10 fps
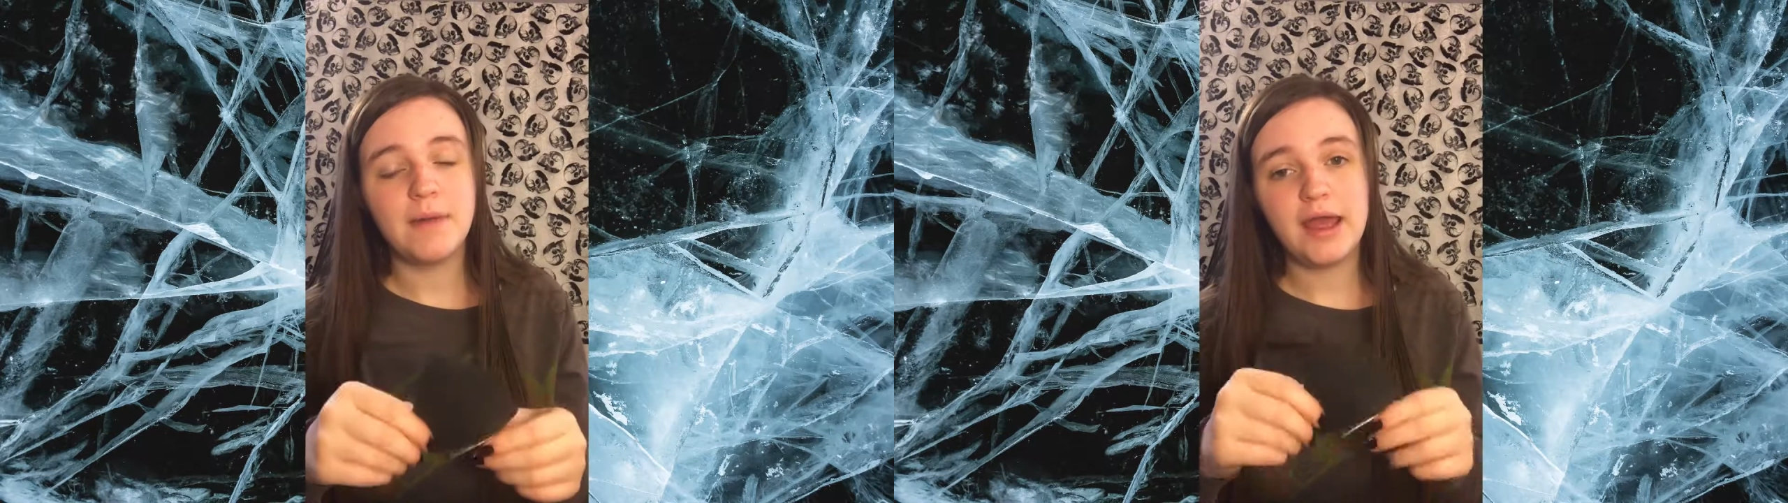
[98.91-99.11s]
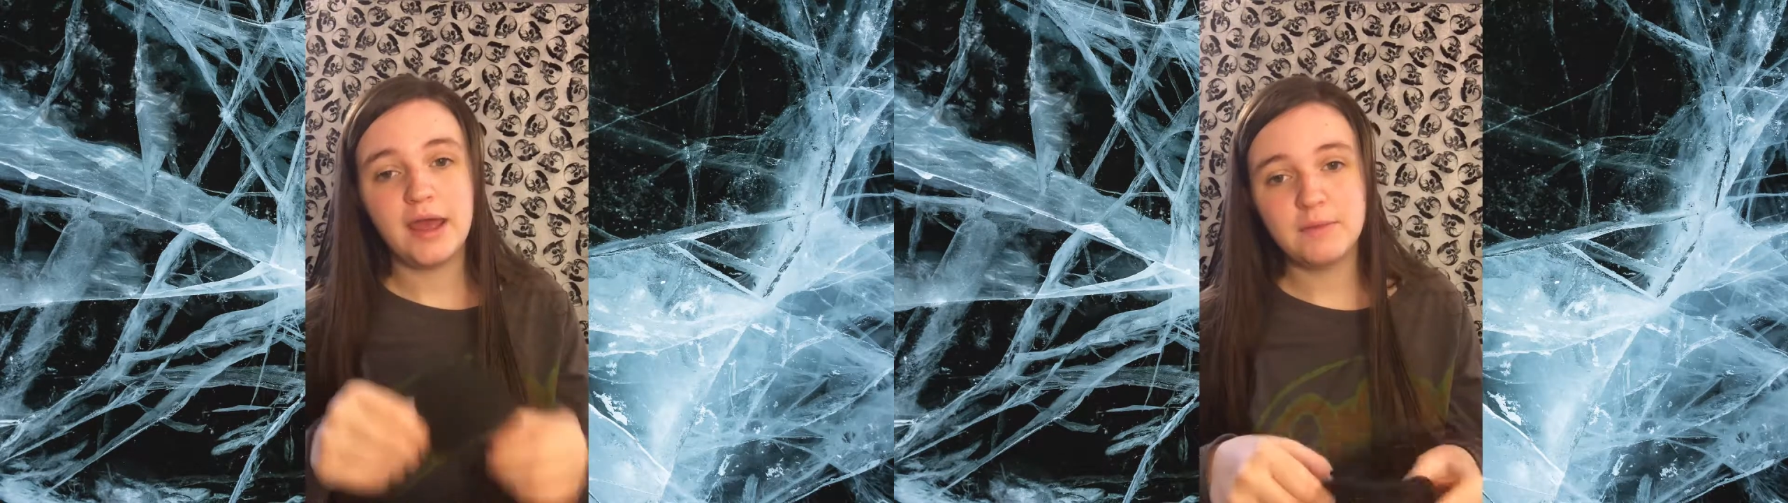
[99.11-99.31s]

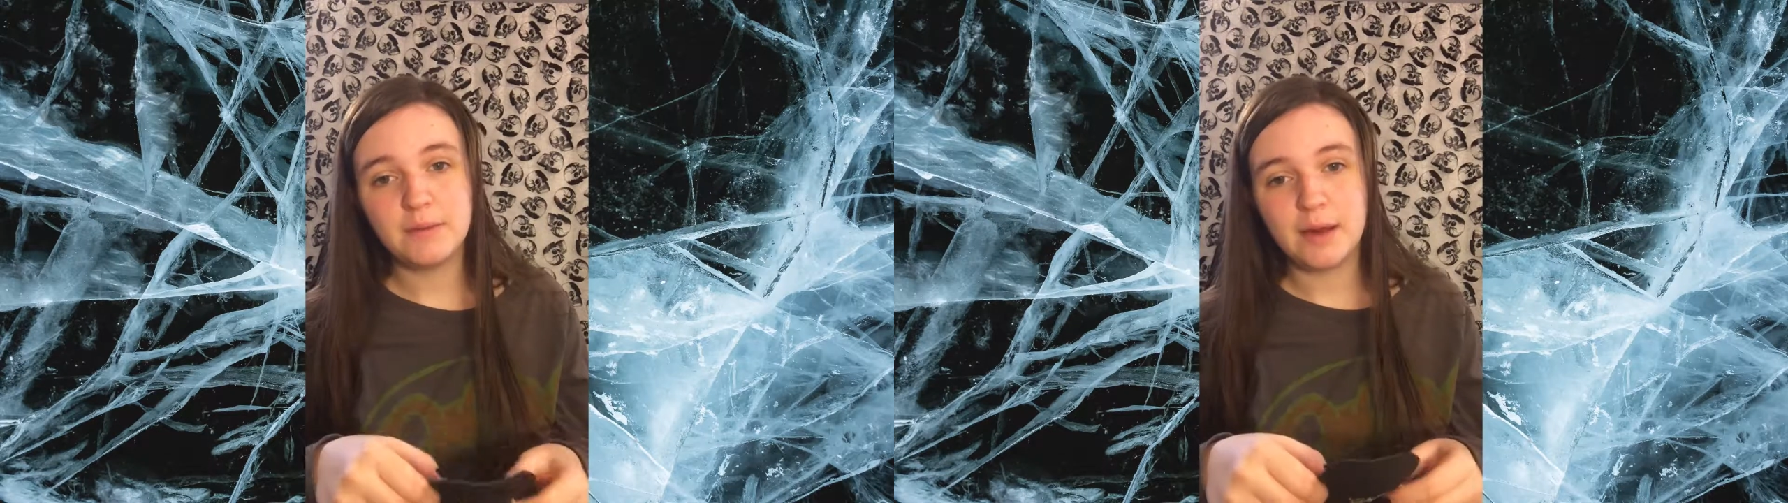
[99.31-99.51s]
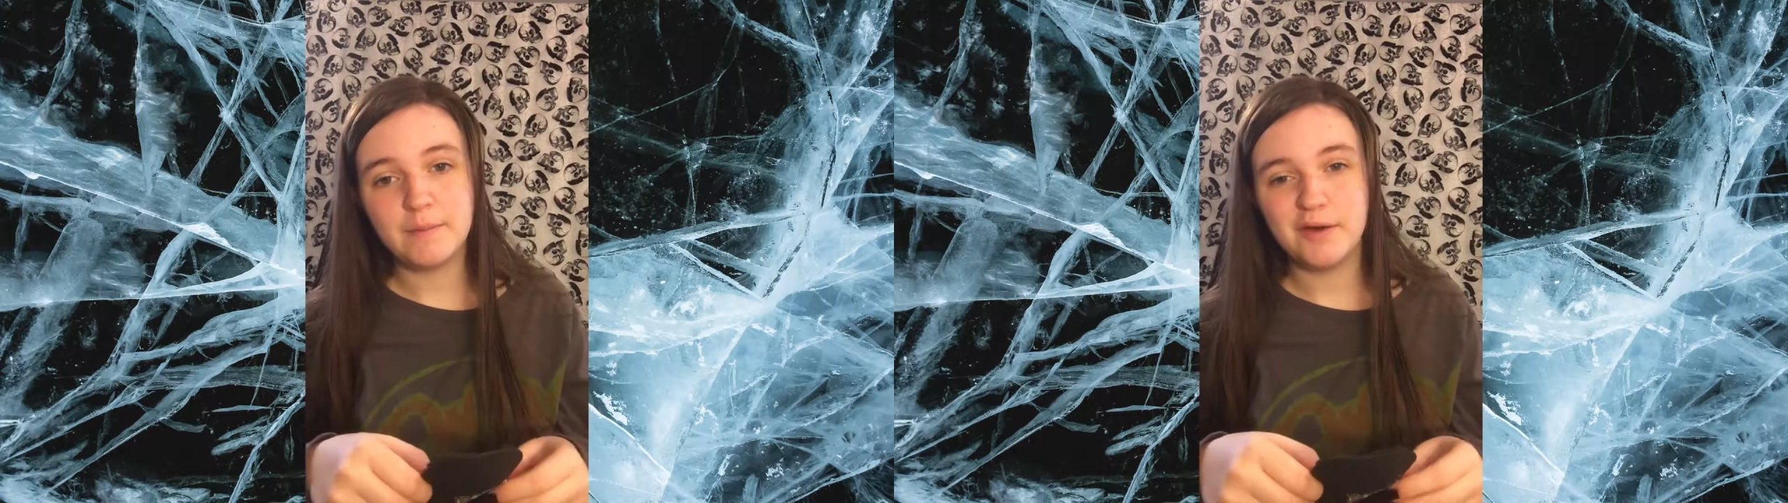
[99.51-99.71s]
I had
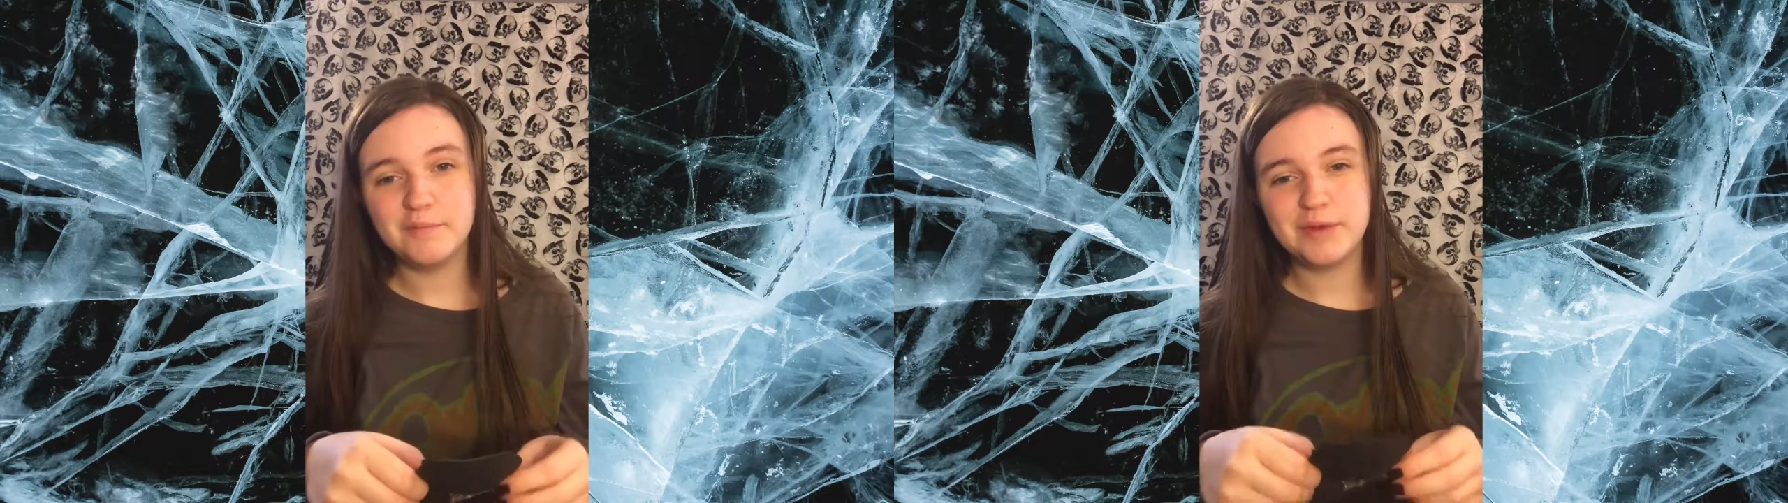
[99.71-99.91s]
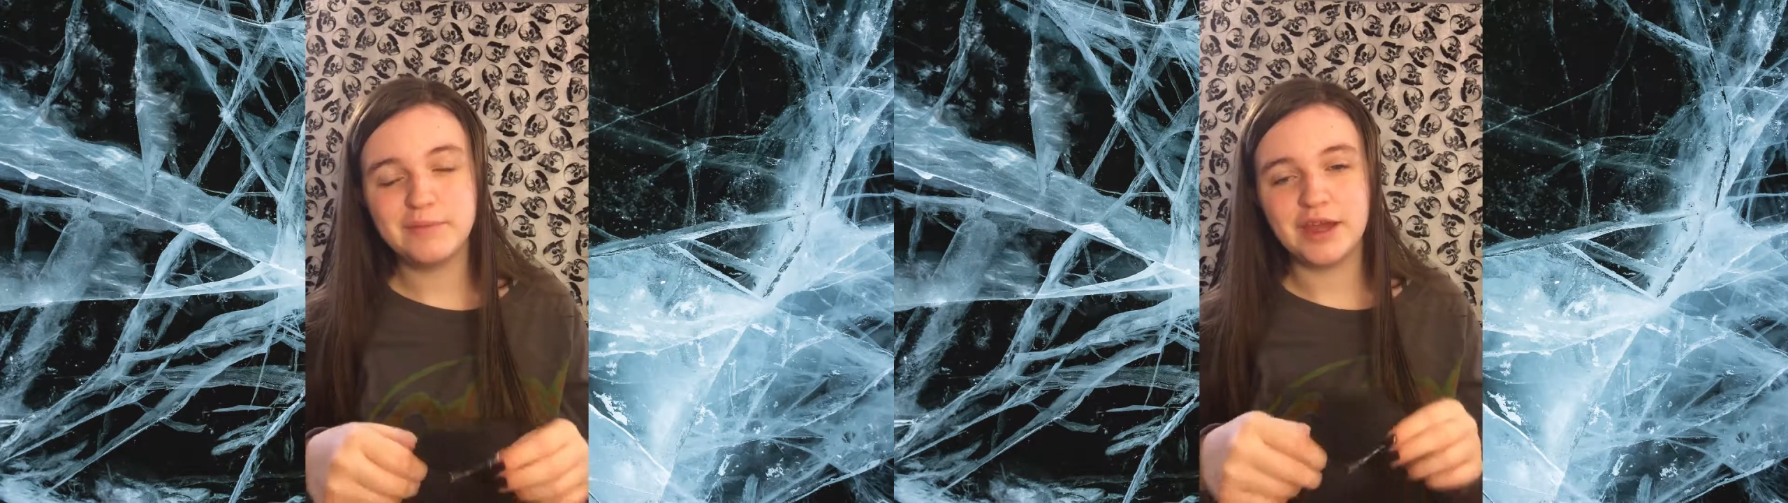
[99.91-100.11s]
my mom
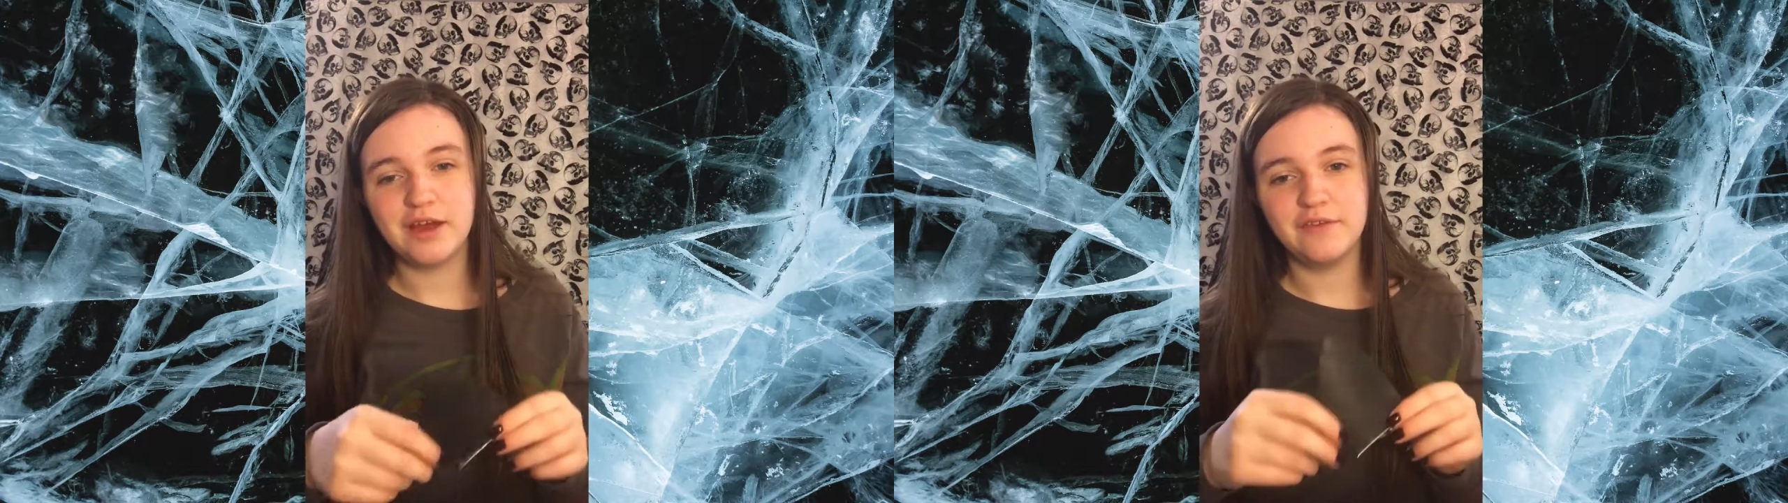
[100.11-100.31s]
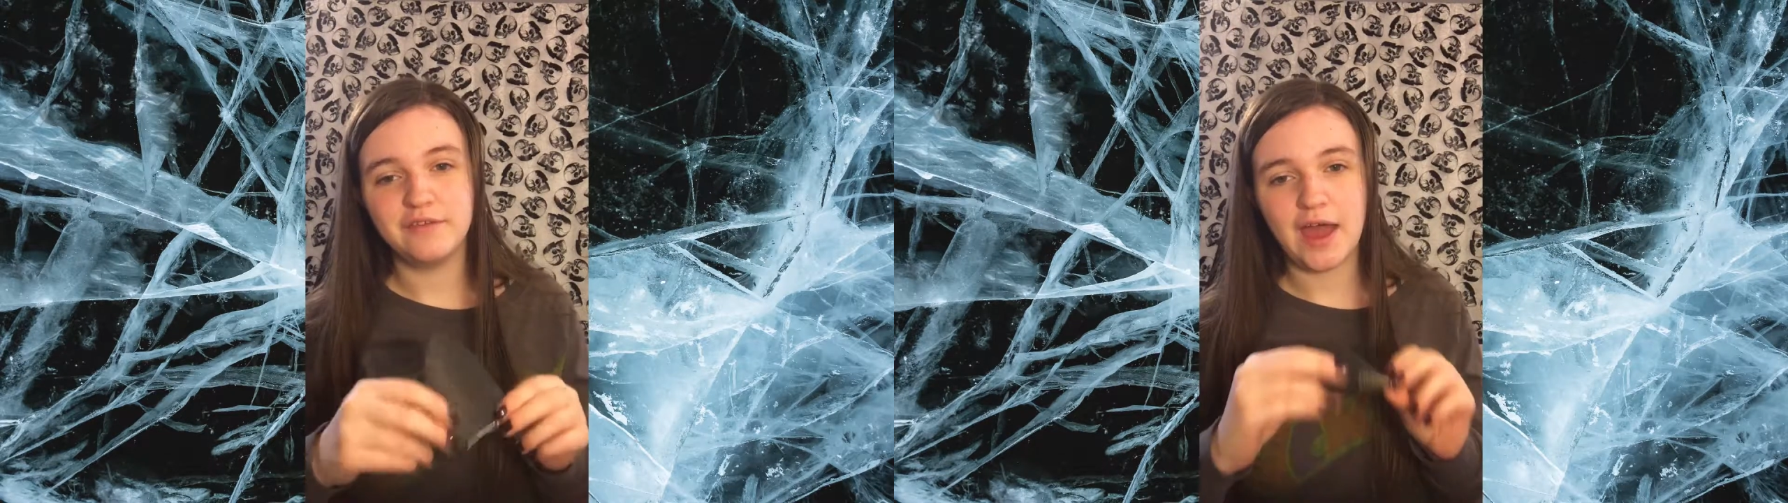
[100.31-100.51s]
help me because